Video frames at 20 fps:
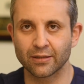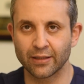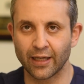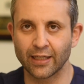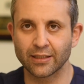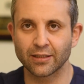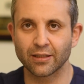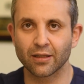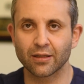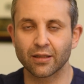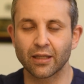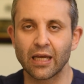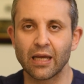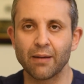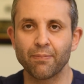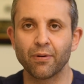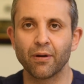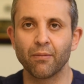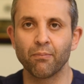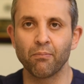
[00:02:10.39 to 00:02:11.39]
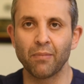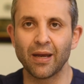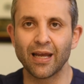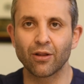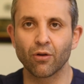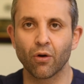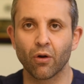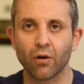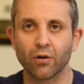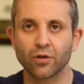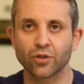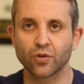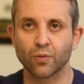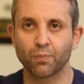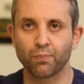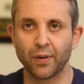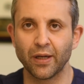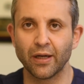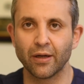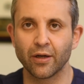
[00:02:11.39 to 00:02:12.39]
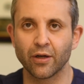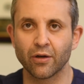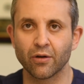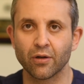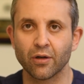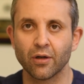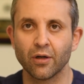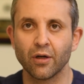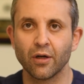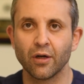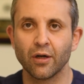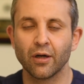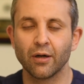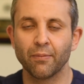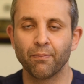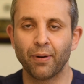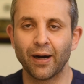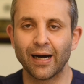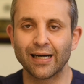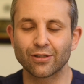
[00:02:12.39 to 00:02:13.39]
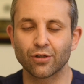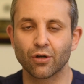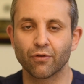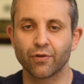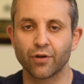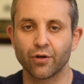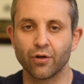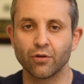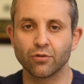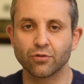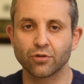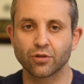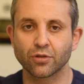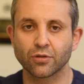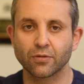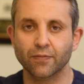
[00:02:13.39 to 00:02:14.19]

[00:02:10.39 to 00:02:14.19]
nasal tip, middle, superior part of the nose.